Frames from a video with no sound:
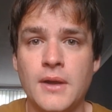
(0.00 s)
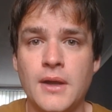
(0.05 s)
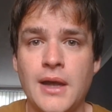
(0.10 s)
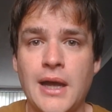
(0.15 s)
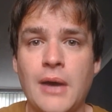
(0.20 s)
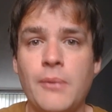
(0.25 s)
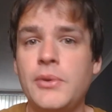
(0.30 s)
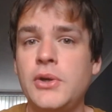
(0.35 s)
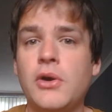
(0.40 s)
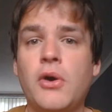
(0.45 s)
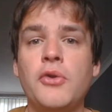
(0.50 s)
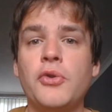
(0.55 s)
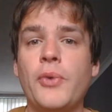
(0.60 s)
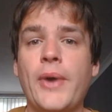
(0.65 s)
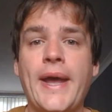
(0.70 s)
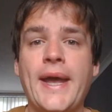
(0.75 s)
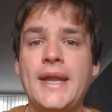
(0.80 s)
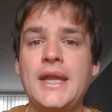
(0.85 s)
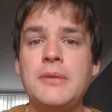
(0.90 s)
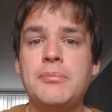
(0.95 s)
And we all know
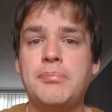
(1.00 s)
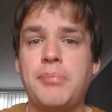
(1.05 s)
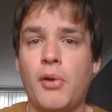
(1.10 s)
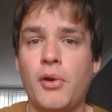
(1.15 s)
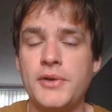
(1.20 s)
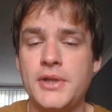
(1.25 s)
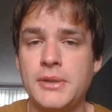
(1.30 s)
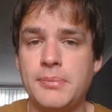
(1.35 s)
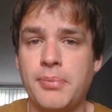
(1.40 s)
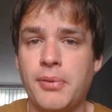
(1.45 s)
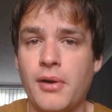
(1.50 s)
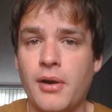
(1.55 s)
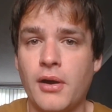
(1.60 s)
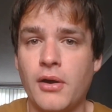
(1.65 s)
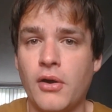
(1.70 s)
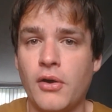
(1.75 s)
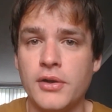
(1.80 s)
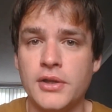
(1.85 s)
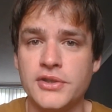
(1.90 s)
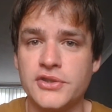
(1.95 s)
any body part
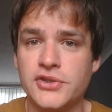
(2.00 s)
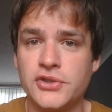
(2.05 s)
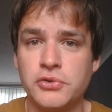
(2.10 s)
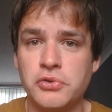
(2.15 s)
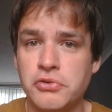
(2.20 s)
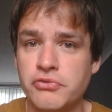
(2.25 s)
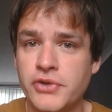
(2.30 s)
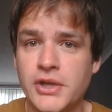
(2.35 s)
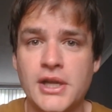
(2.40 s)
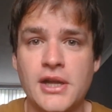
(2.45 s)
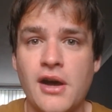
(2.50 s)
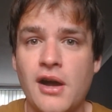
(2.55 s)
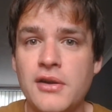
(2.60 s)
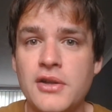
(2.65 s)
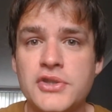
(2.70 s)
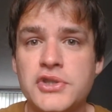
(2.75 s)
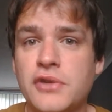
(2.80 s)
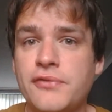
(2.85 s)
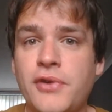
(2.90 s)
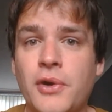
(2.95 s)
on its own,
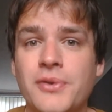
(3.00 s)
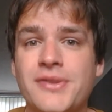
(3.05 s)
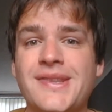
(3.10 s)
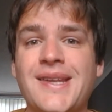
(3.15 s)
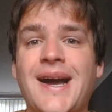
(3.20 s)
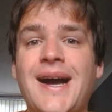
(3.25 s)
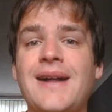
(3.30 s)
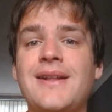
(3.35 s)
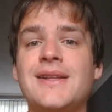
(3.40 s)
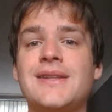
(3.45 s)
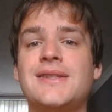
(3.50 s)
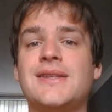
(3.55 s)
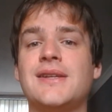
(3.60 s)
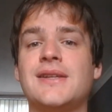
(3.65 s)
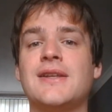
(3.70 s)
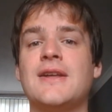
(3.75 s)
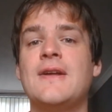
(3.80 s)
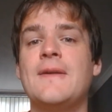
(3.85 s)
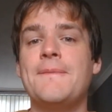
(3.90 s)
regardless of how talented